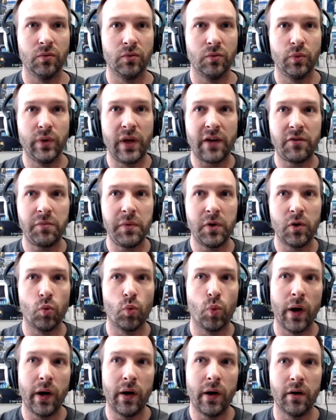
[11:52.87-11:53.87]
we have to be
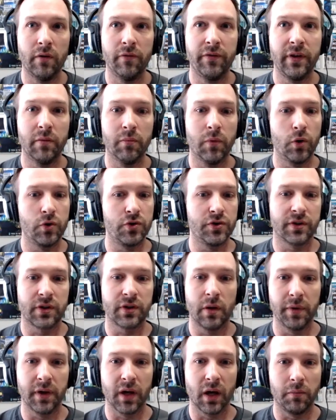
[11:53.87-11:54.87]
aware of the emotions
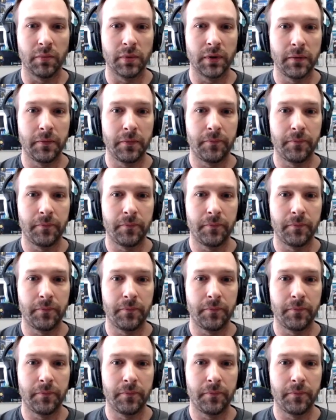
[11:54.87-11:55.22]
coming up